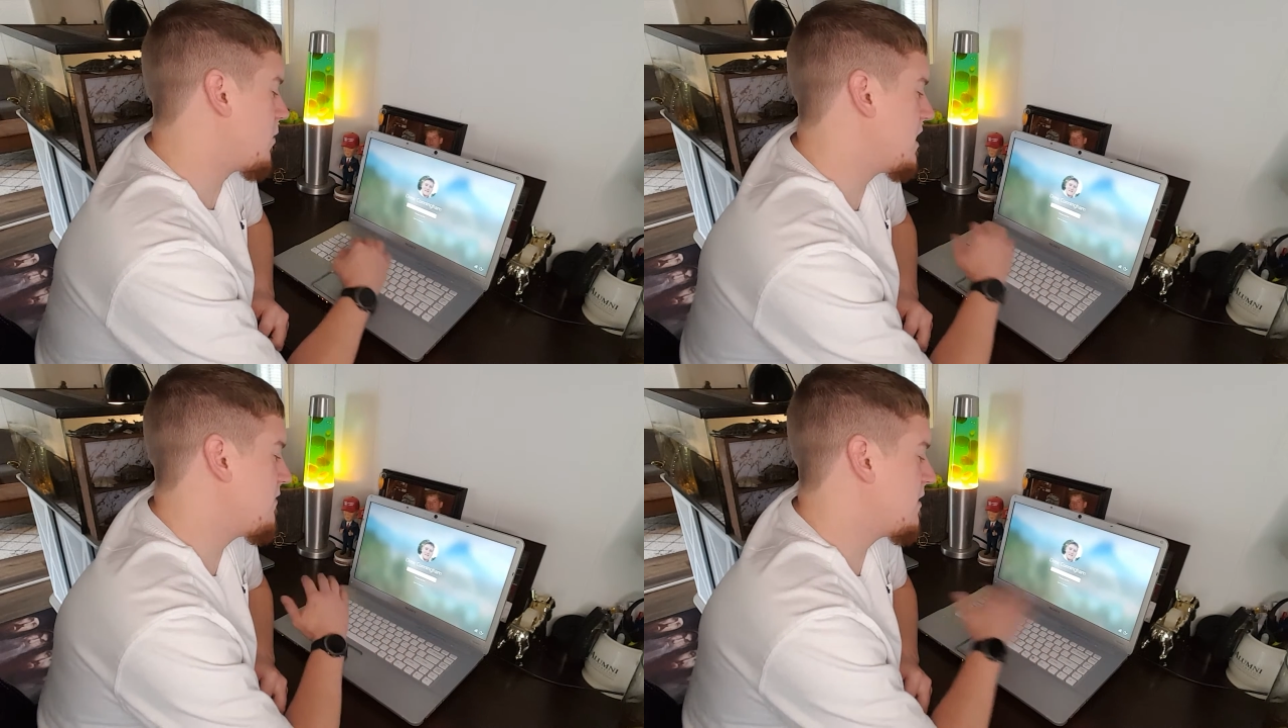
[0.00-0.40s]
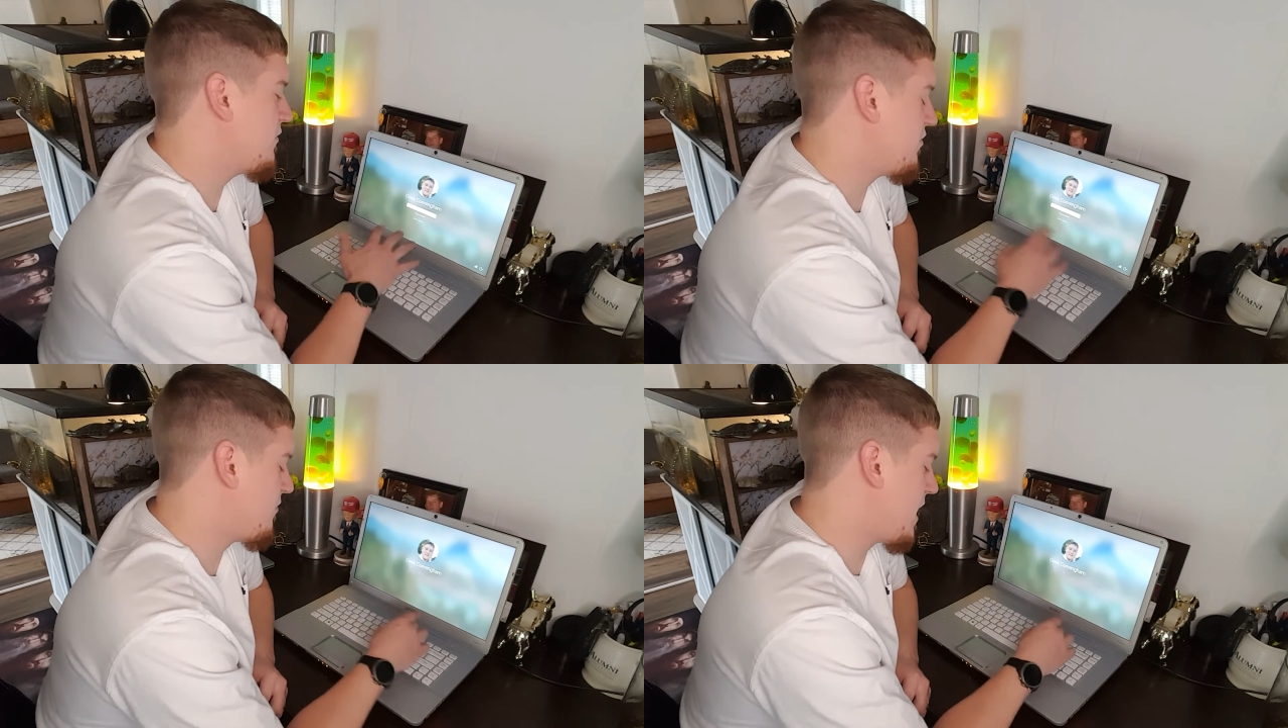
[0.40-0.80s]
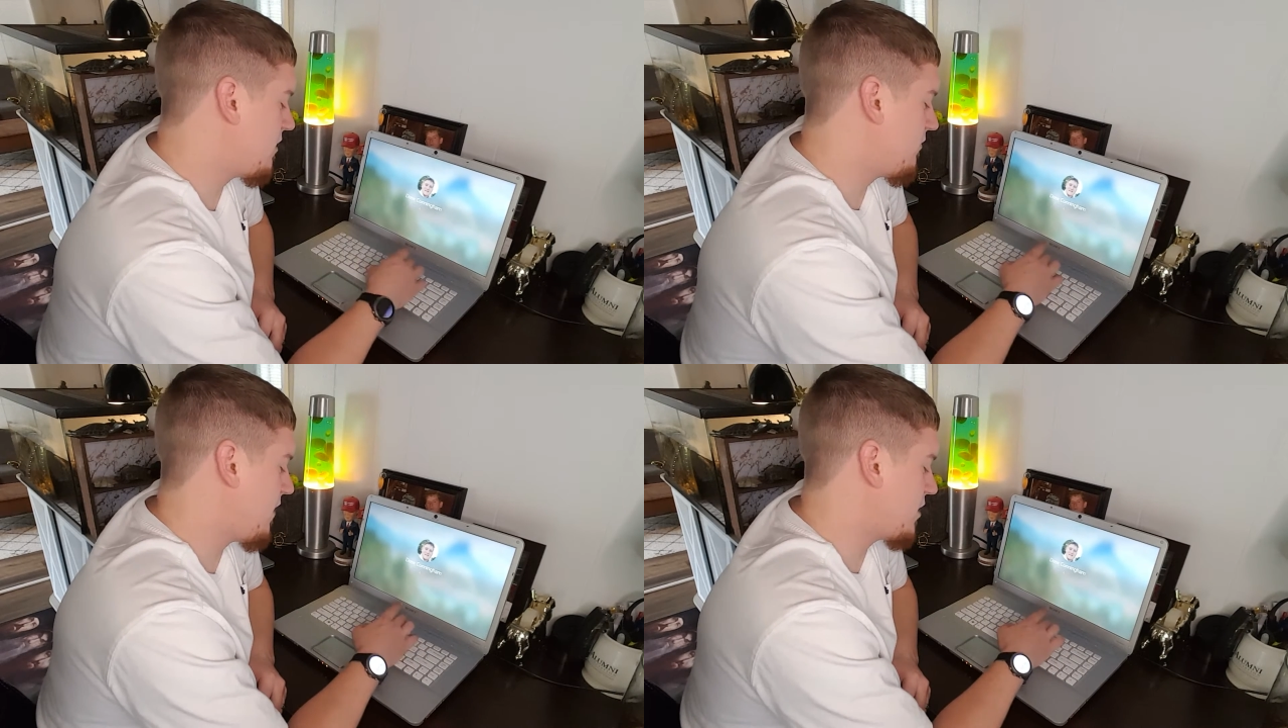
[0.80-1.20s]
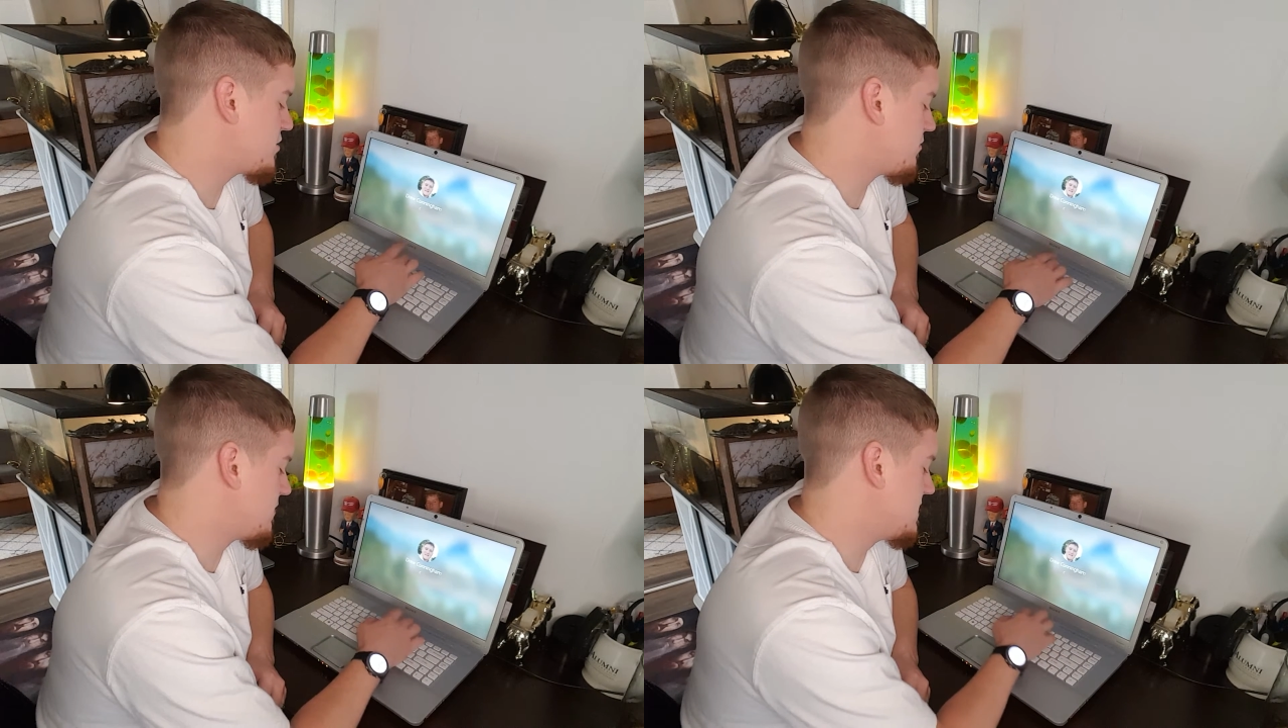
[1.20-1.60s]
Even if you've
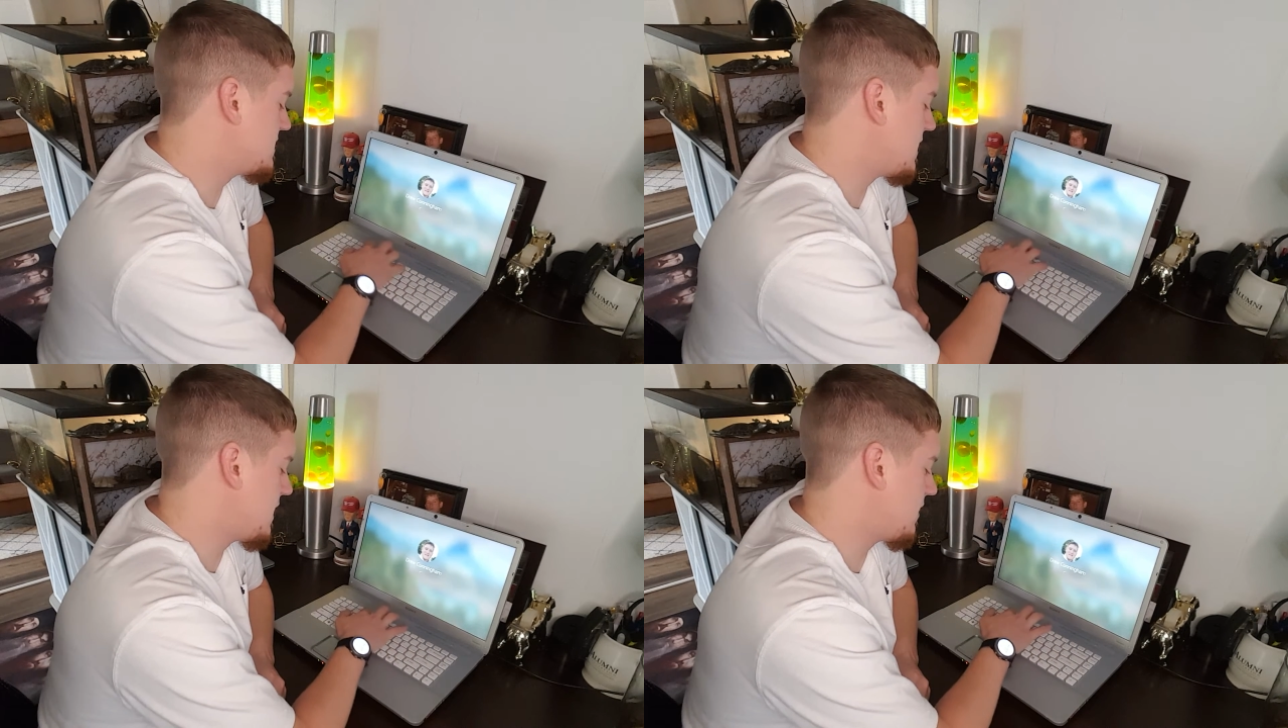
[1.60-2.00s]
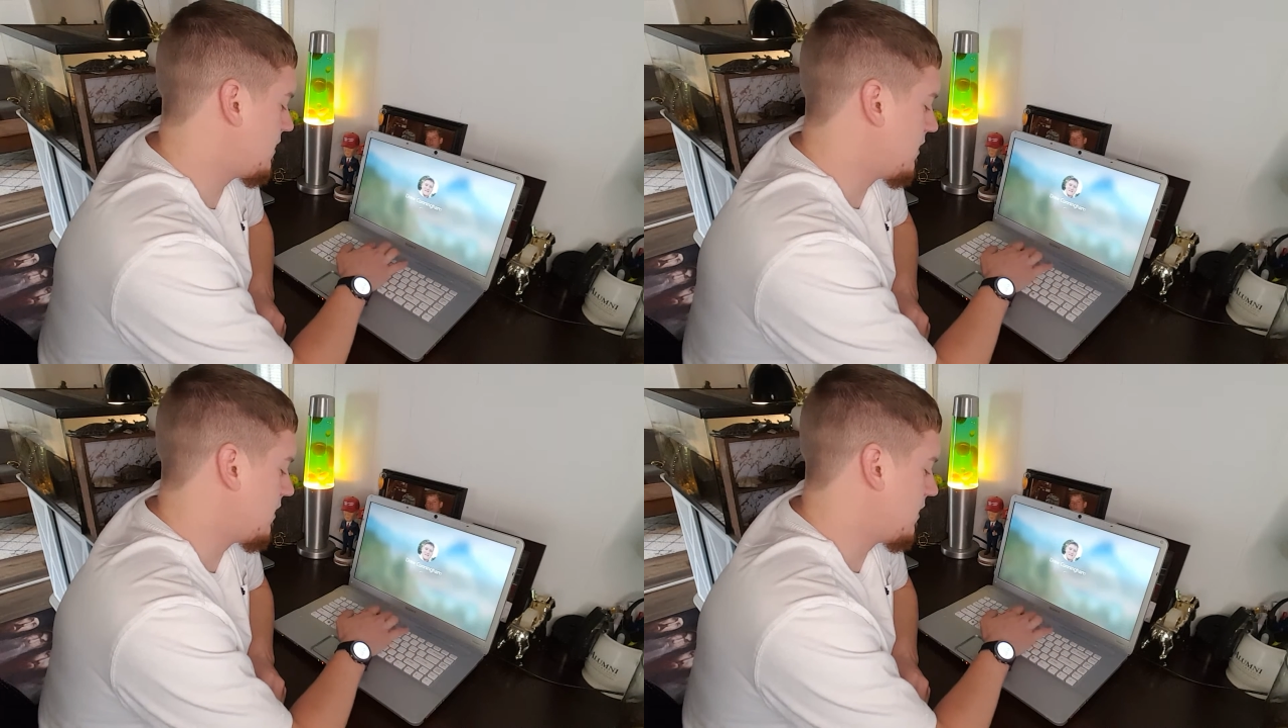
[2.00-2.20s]
manufactured reset